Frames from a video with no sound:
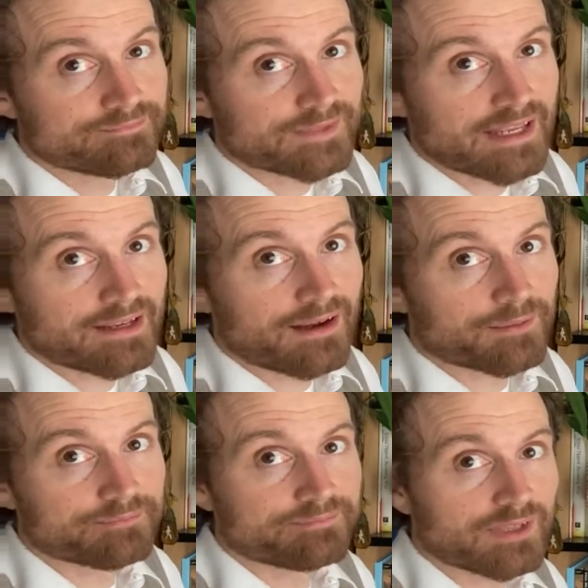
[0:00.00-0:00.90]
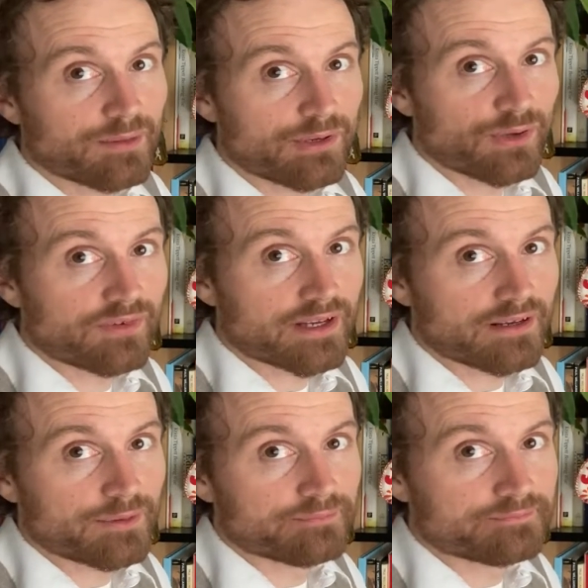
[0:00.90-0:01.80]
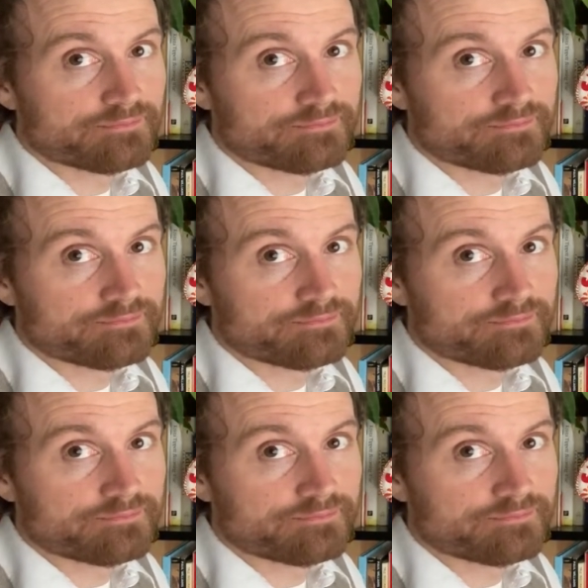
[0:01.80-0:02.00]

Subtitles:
take care. Let me know if I can help.